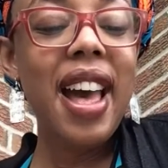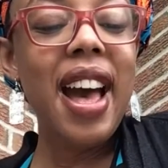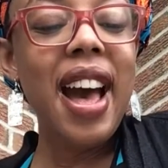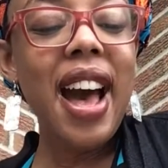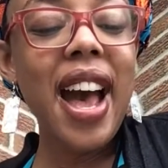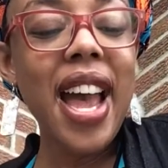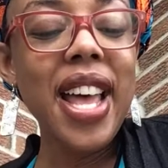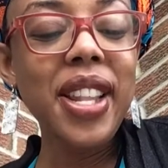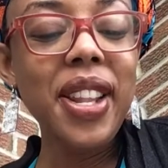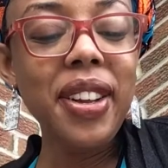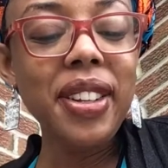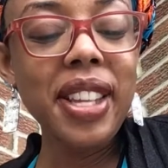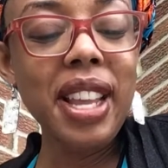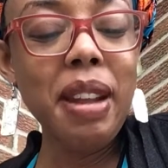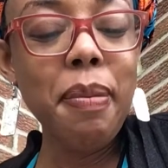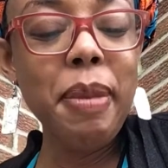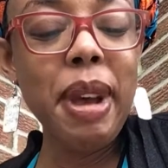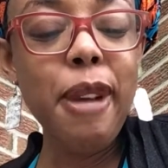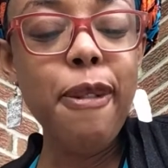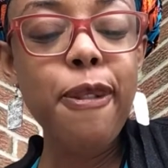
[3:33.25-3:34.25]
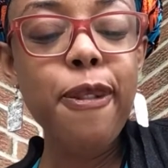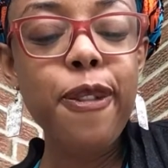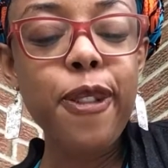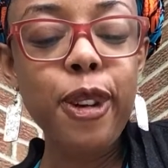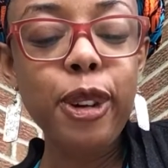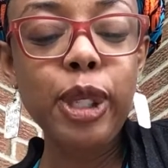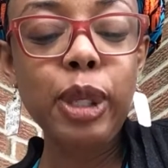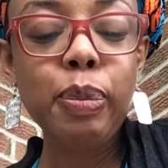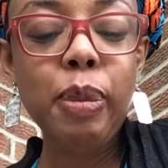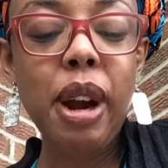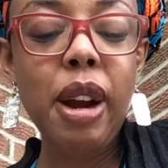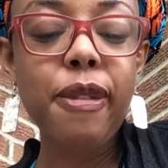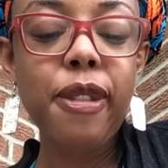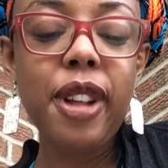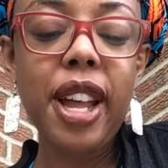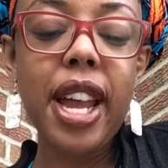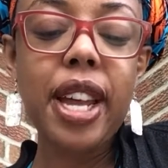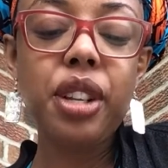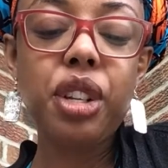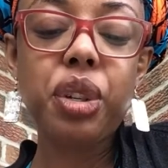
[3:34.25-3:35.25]
I looked at my first Marvel
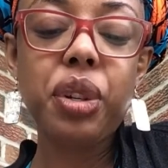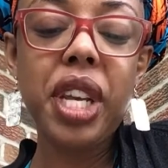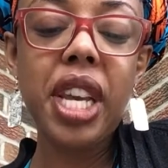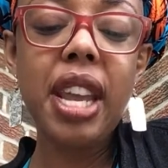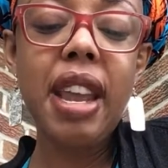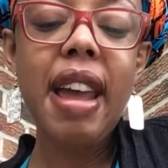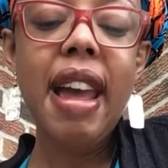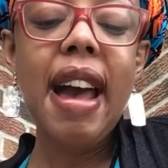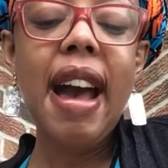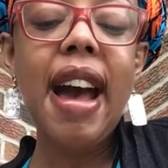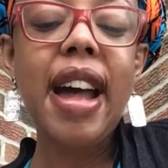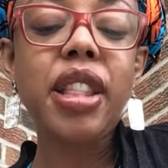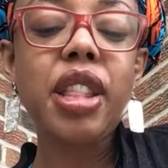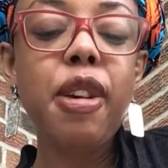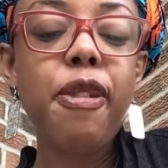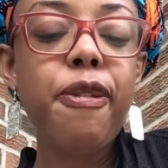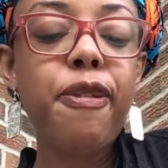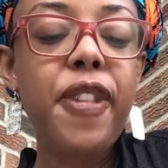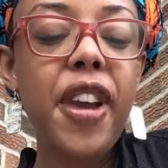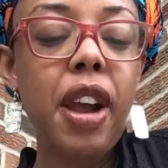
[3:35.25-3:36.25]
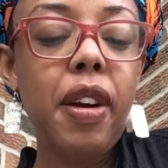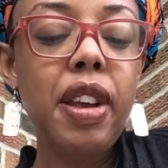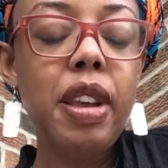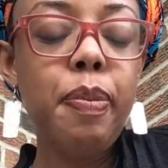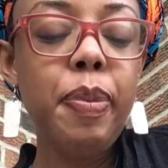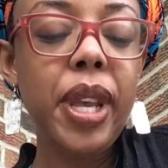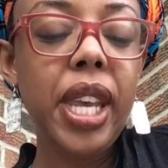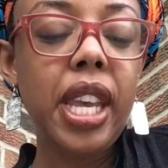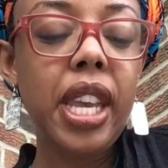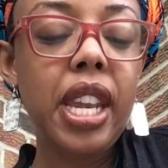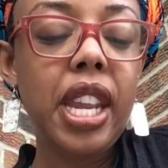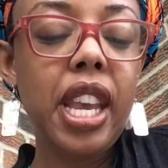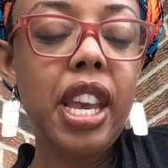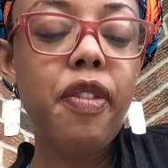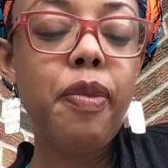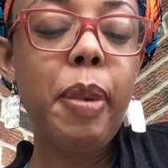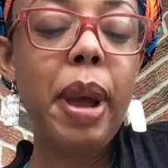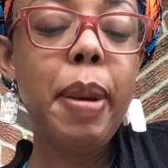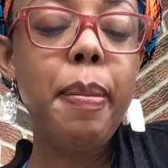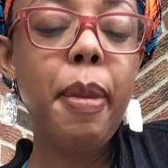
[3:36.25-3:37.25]
entry at the very beginning
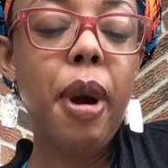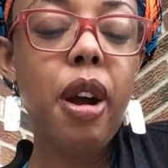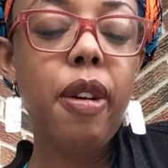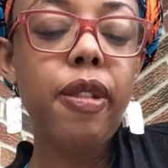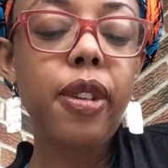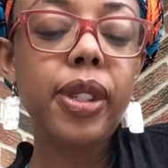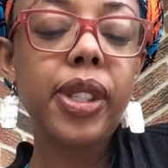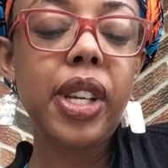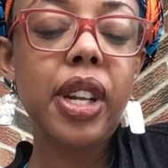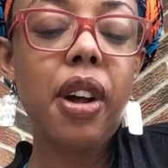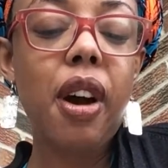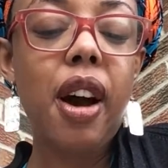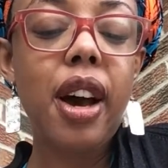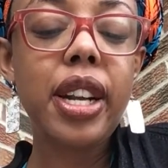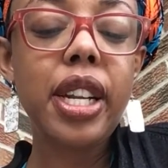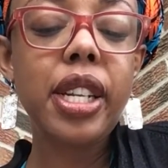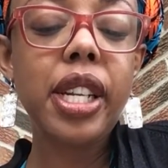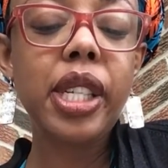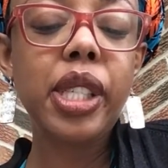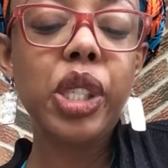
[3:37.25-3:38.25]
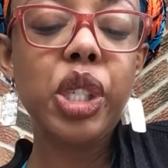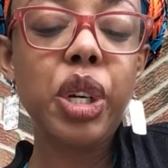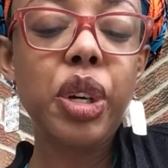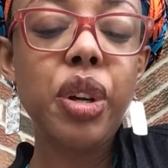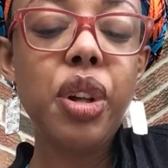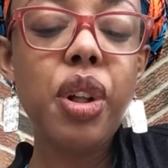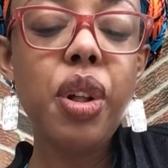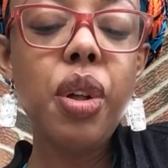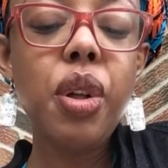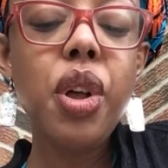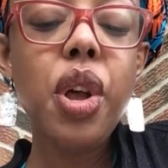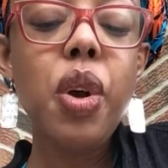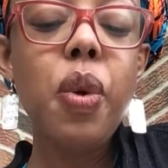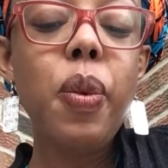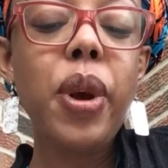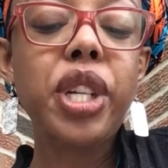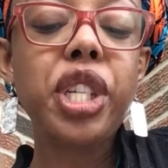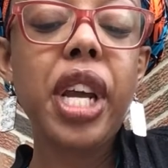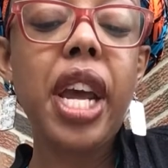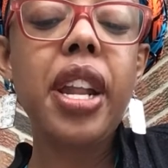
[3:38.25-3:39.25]
of my Marvels and Oddities journal,
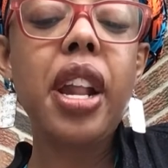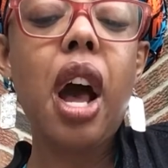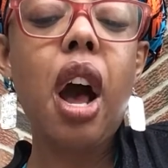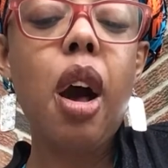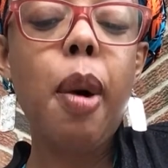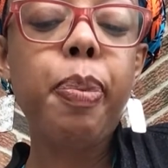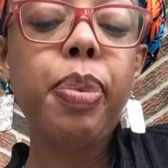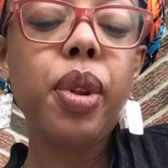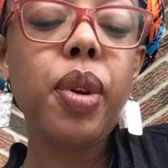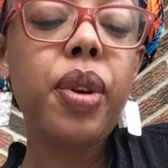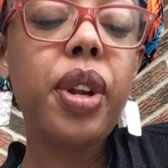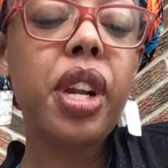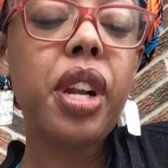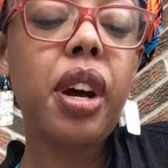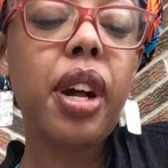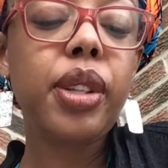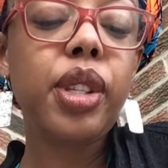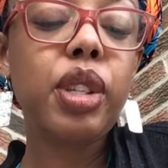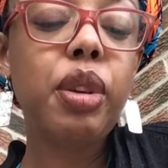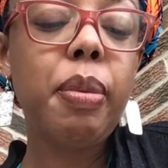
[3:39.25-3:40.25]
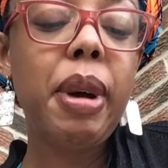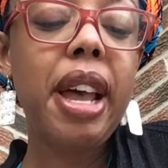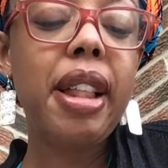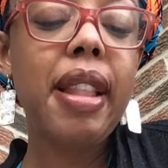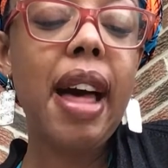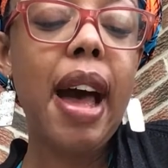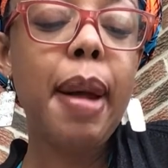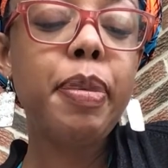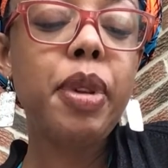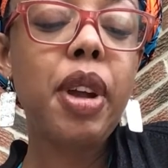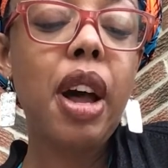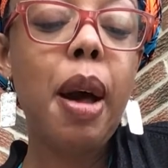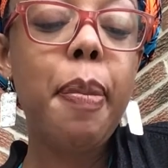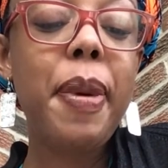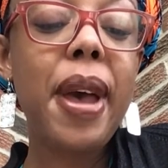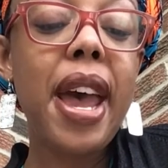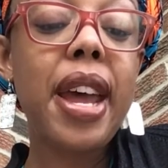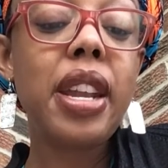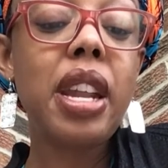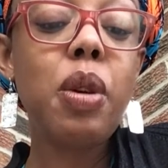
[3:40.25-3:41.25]
which I'd uploaded onto my laptop,
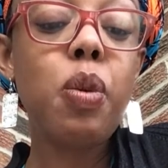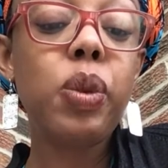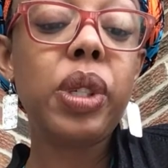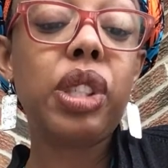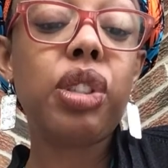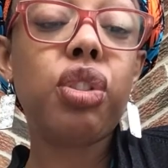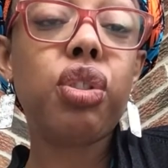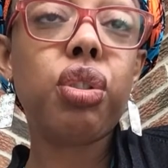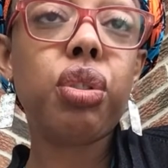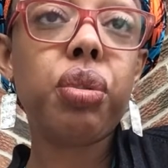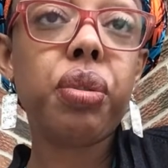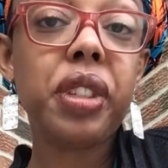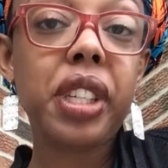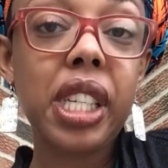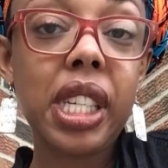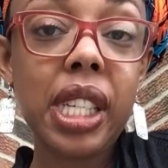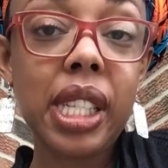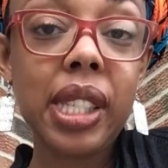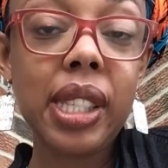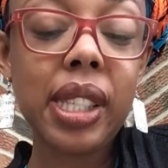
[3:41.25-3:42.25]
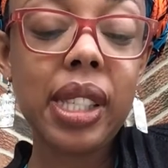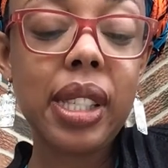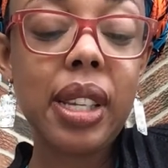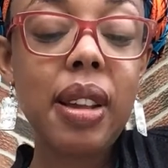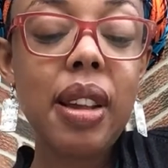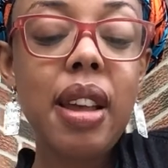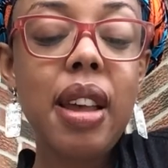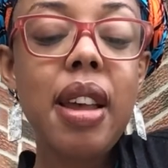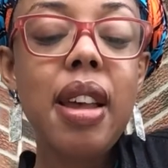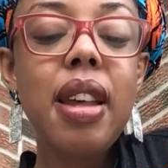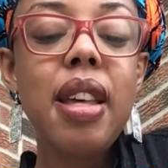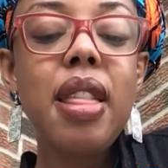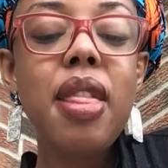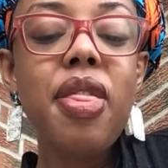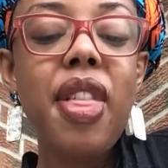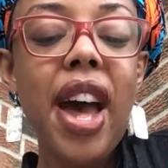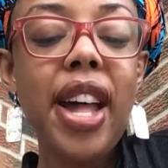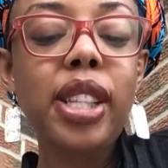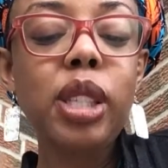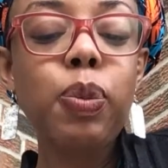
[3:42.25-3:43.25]
and it was trees.
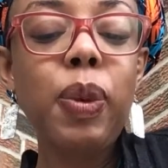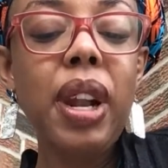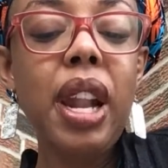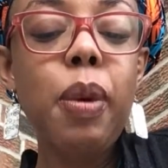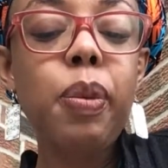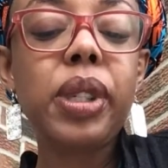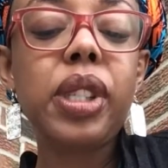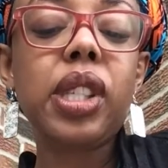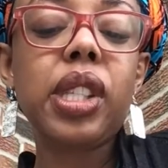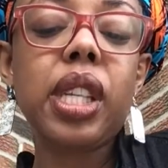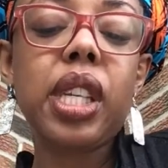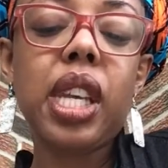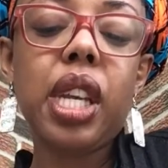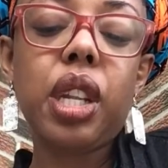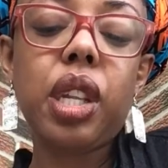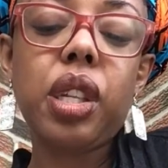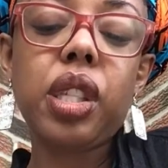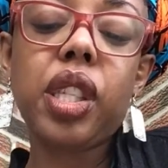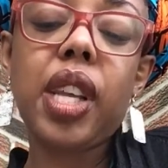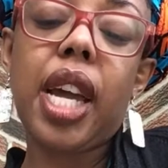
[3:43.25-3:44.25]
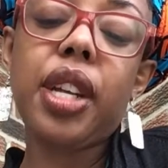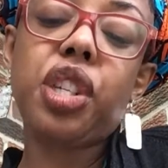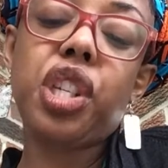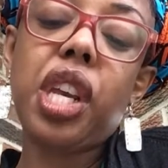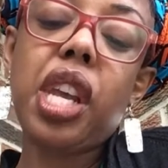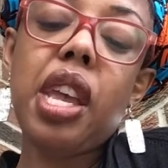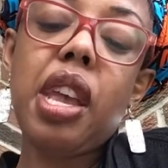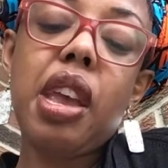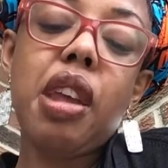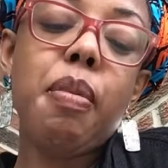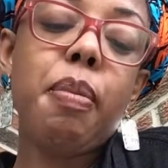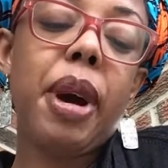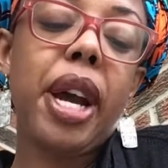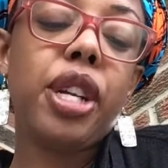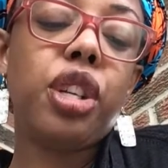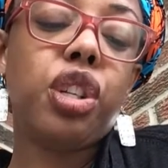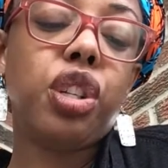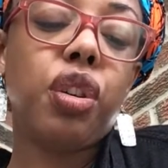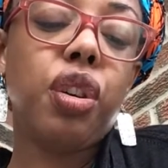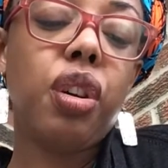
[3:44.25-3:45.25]
That's when I was sketching in my
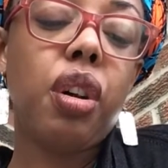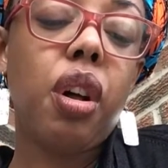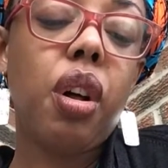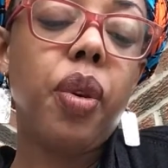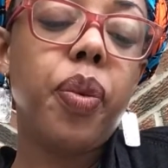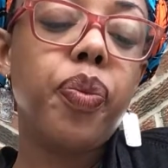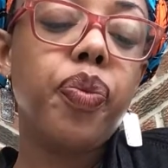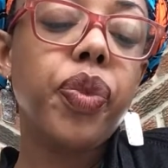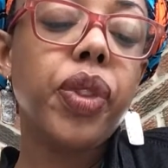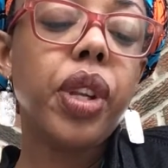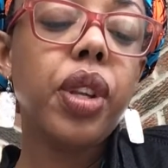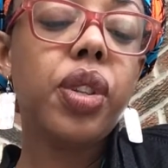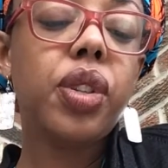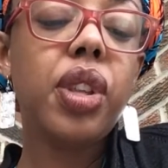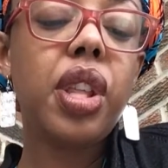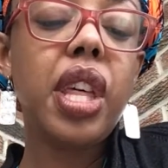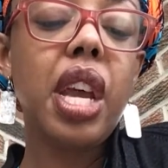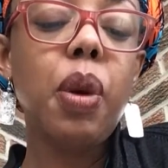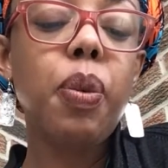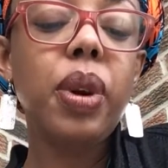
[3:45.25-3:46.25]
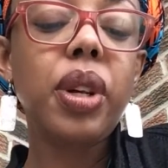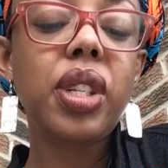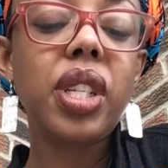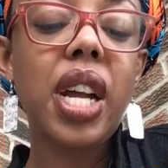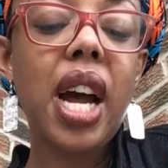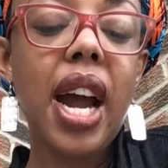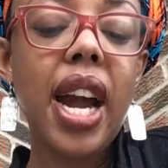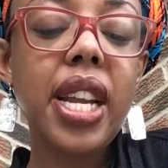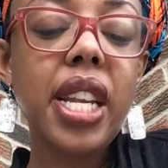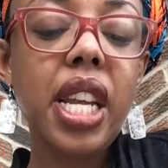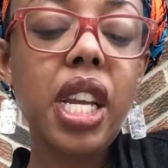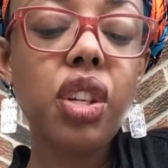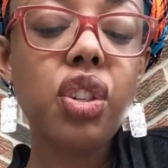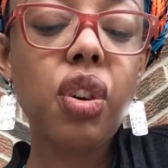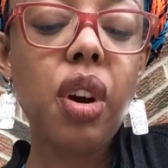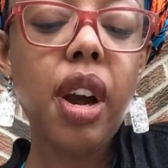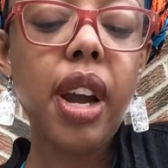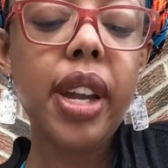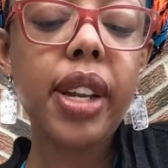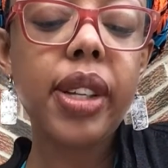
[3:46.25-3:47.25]
journal, so there were tiny
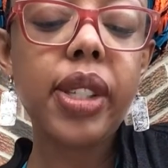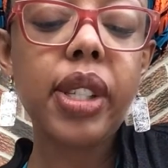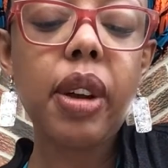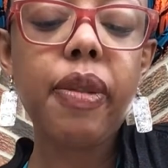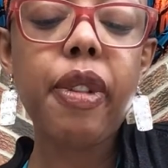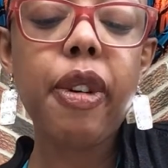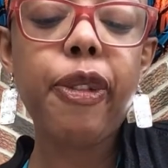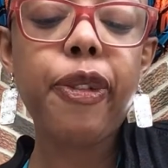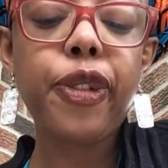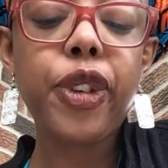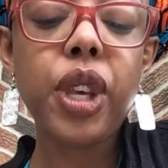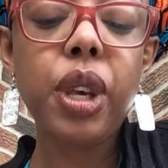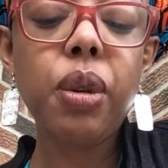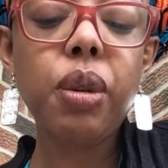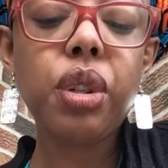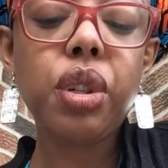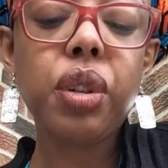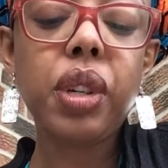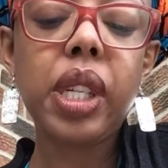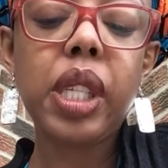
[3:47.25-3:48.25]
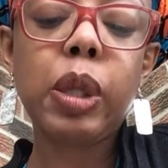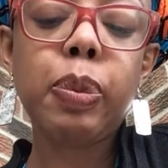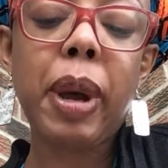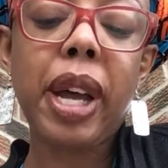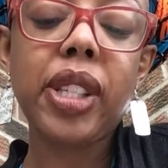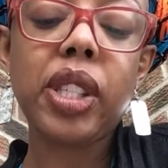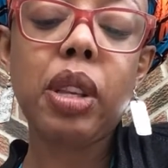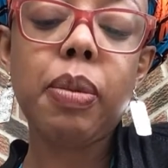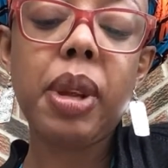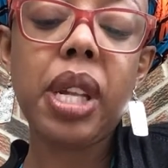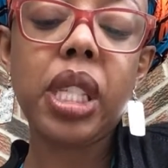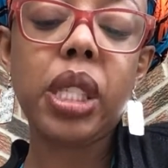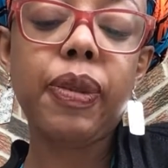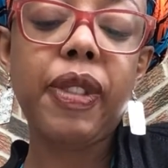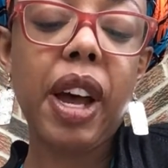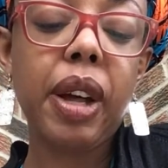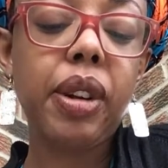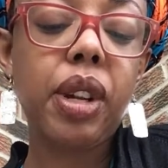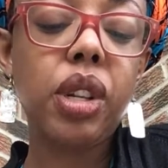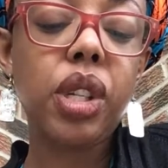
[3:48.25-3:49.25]
drawings of a few tree specimens
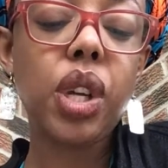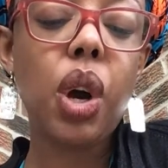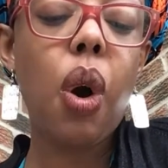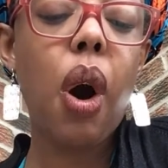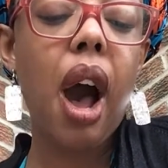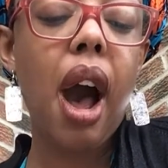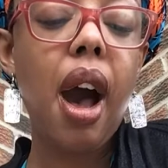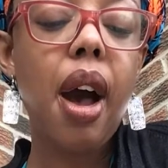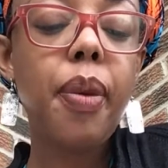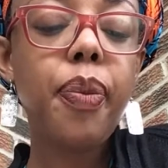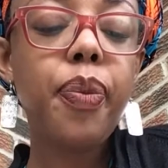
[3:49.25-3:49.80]
found in Doha.